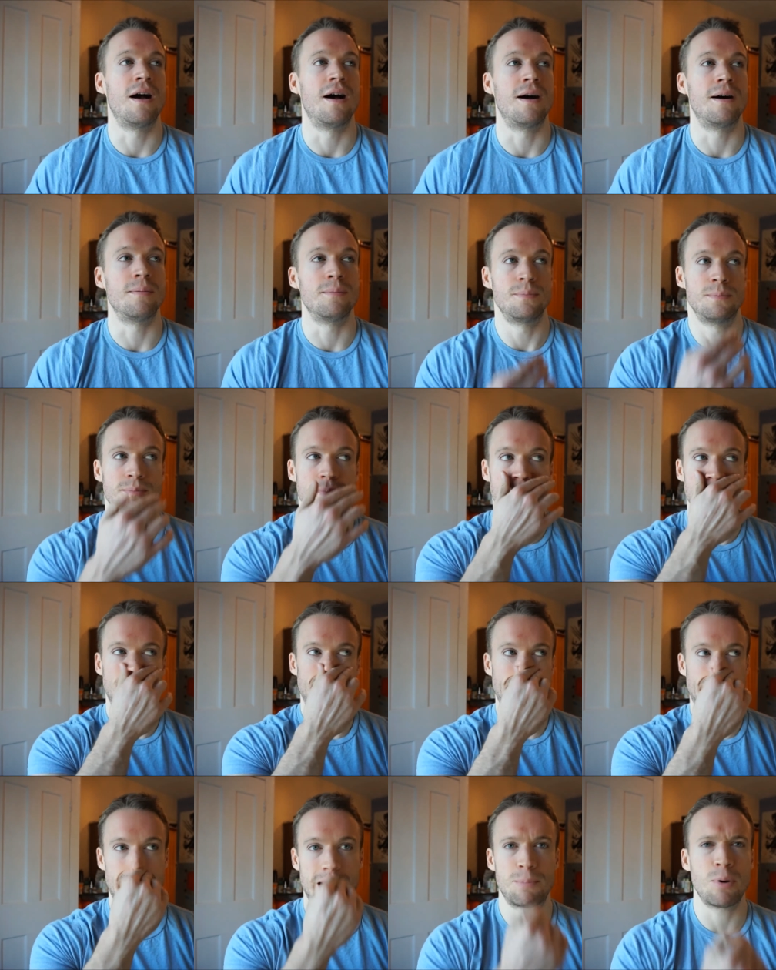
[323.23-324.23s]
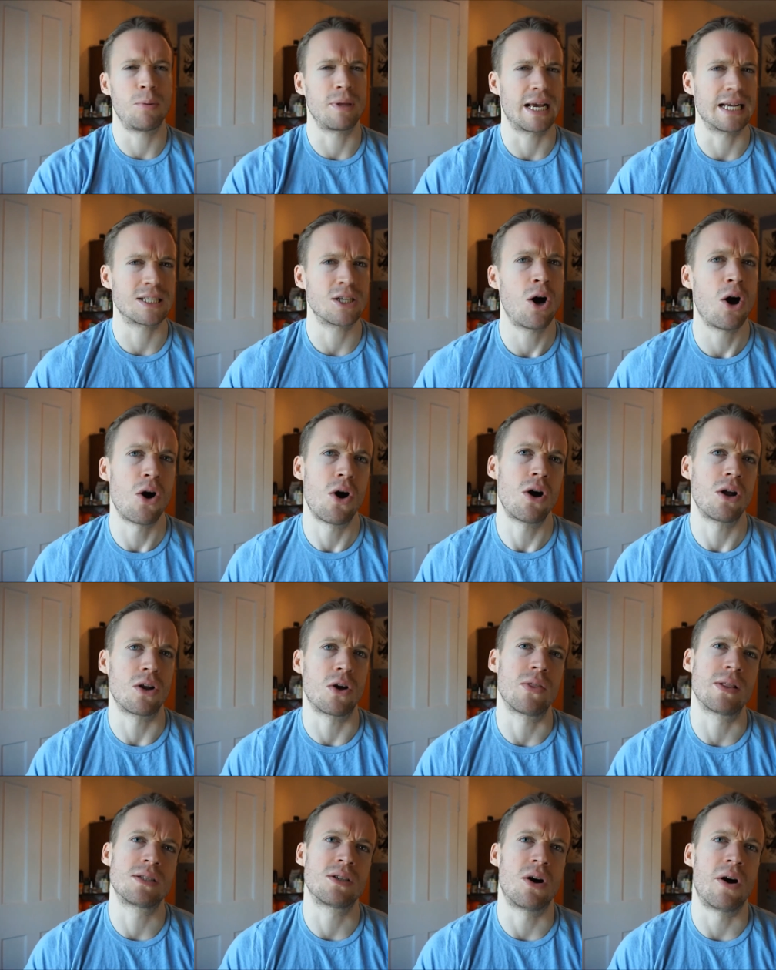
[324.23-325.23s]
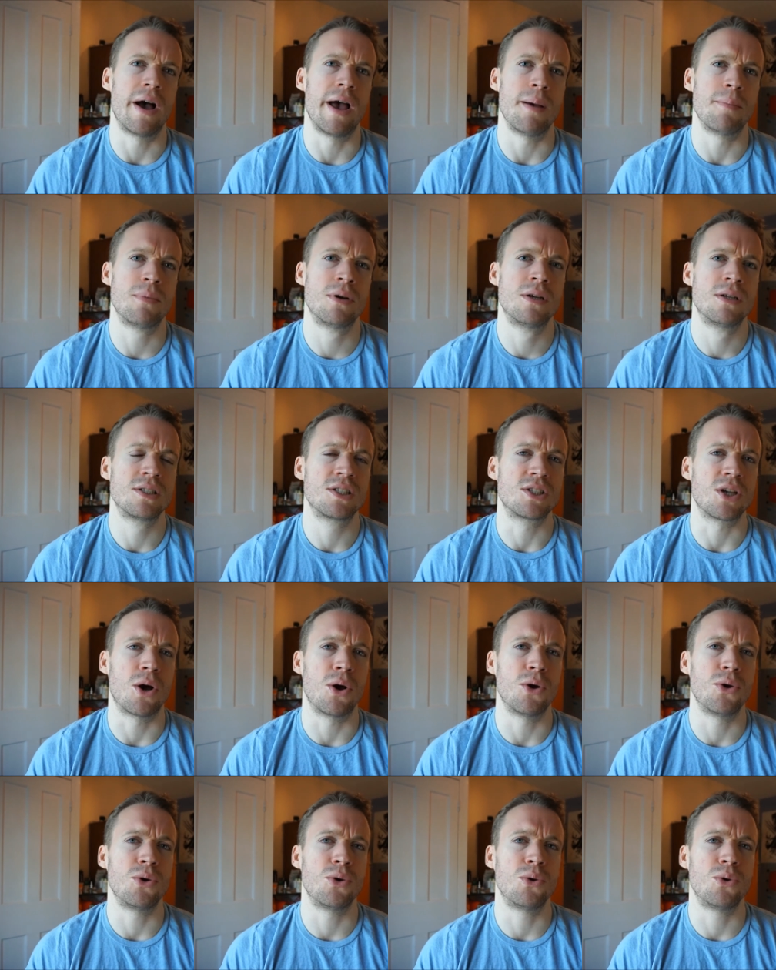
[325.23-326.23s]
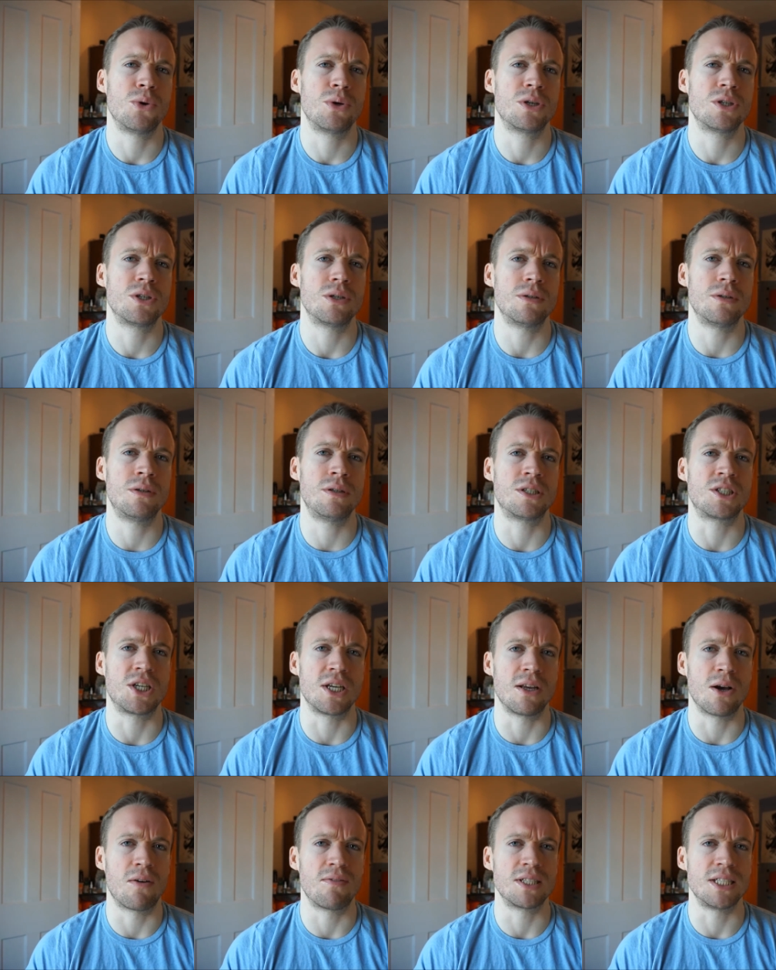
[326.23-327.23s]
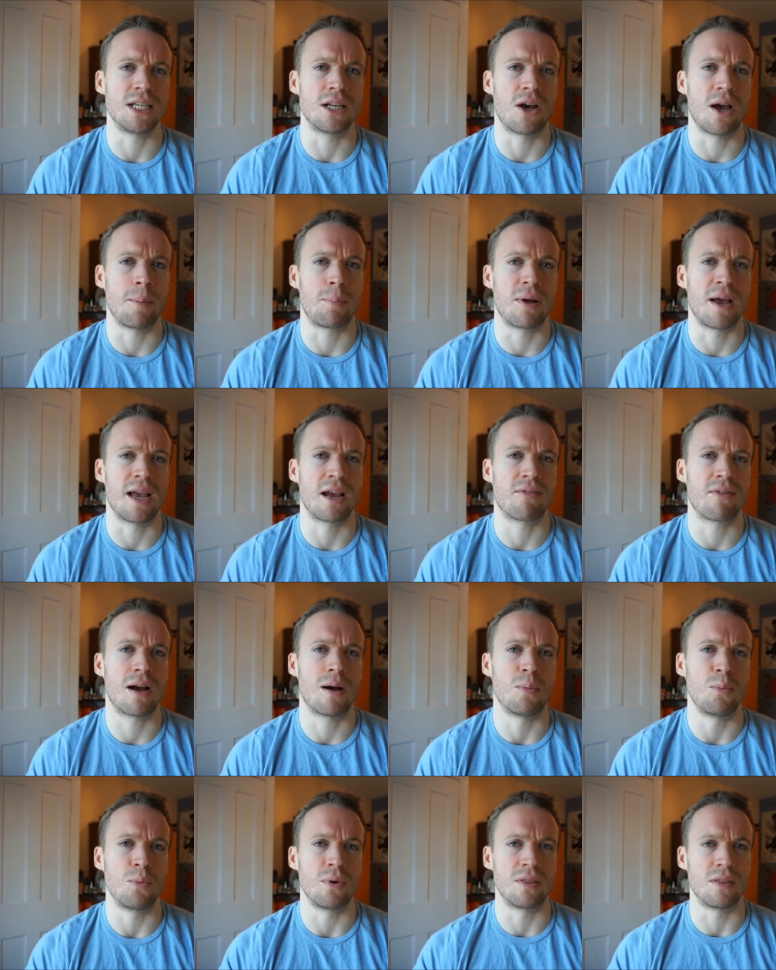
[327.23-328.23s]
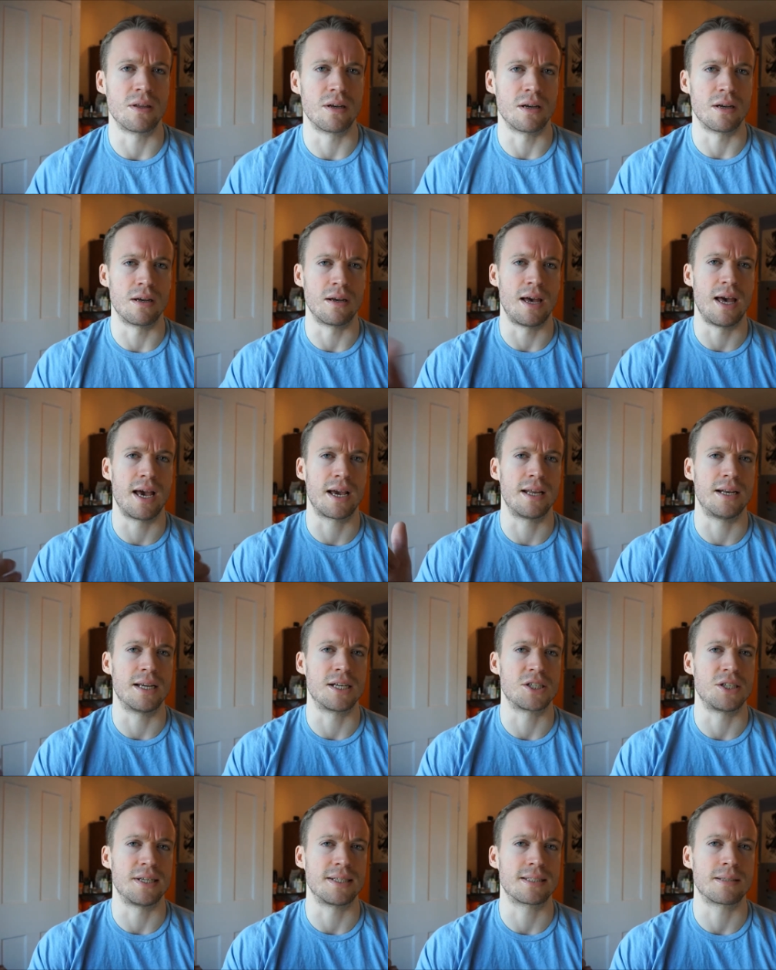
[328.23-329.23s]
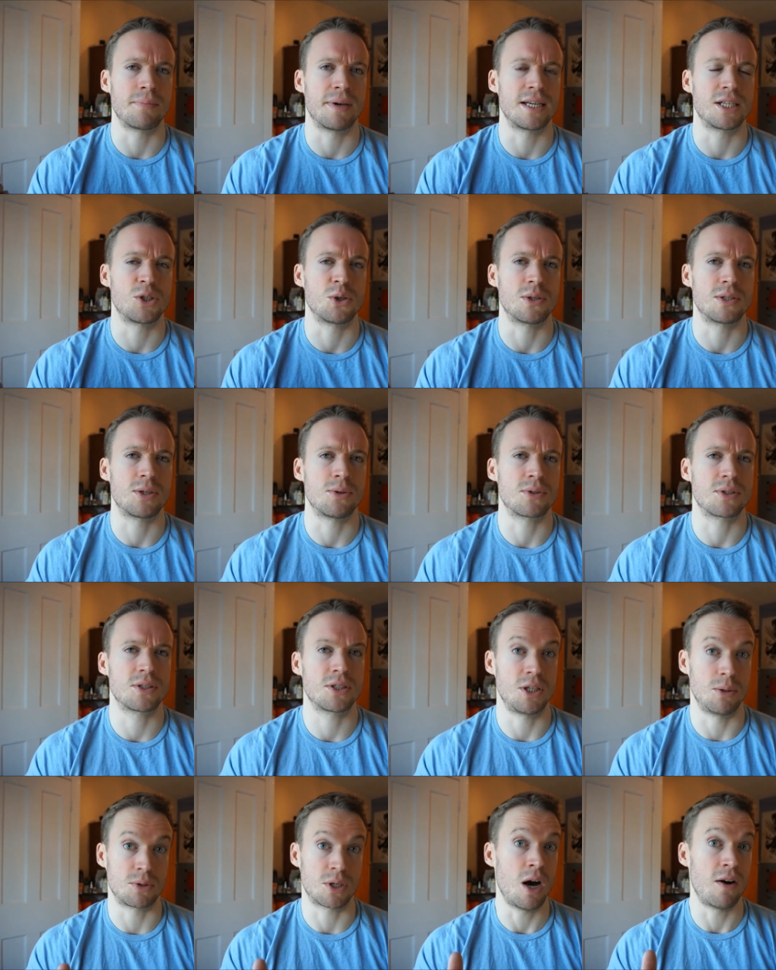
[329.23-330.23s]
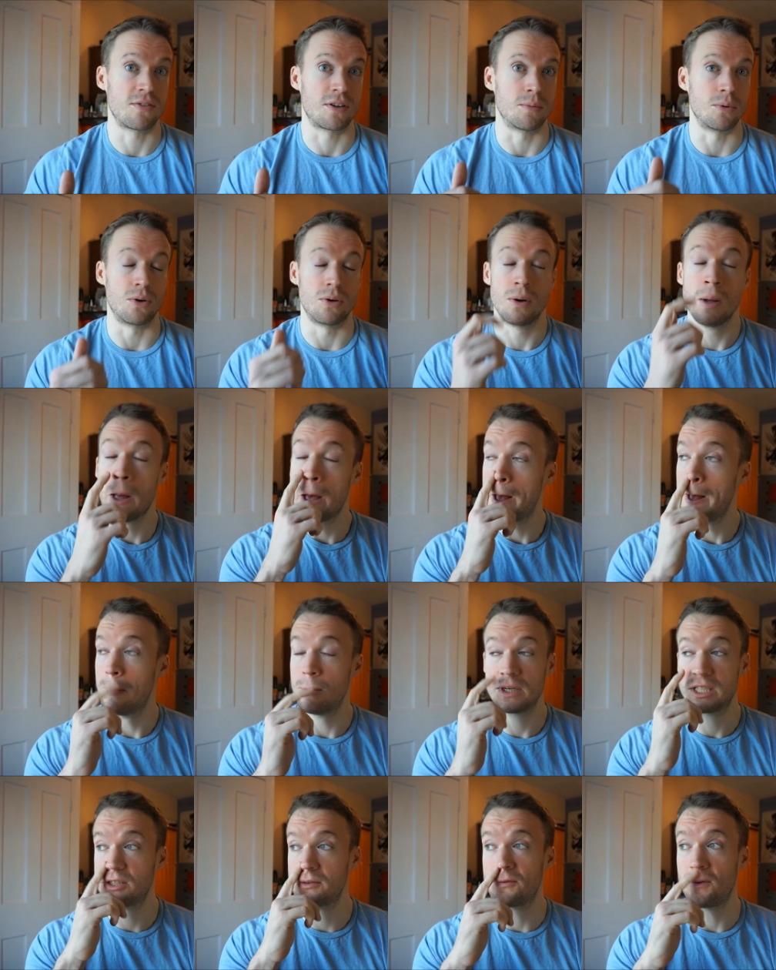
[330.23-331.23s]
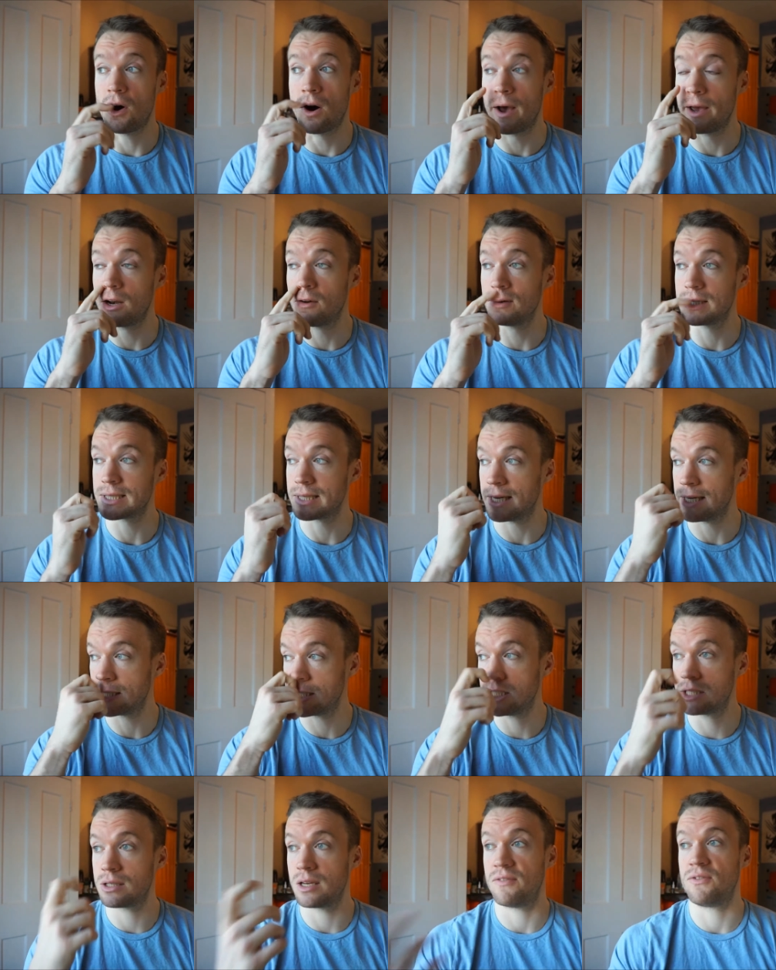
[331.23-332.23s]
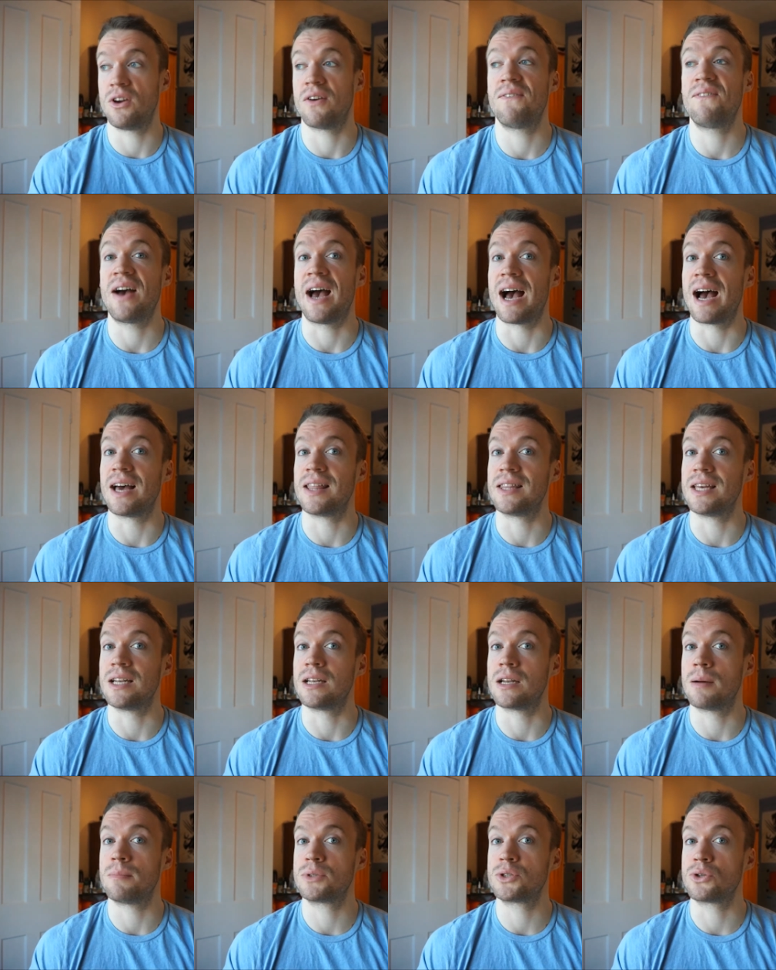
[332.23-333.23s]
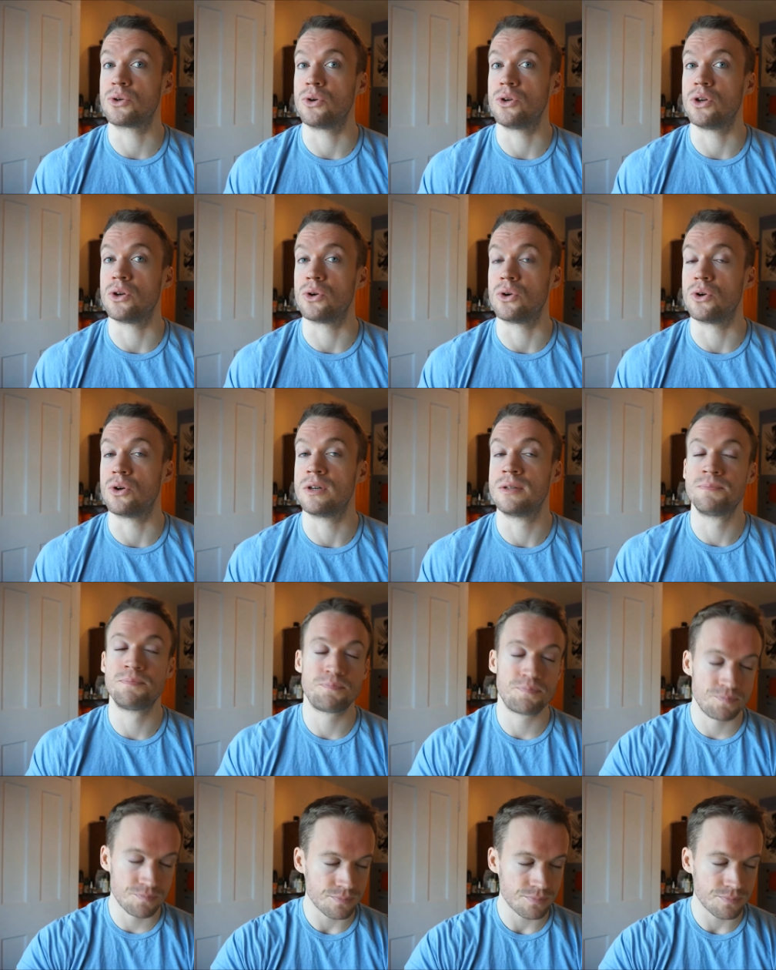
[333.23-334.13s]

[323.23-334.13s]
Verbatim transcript: Um, it probably gets hot a lot of the time, so she obviously liked playing around with the air conditioning to make sure she was, she was comfortable, which is fine, obviously. And she's, if you're fat, then I'm sure you're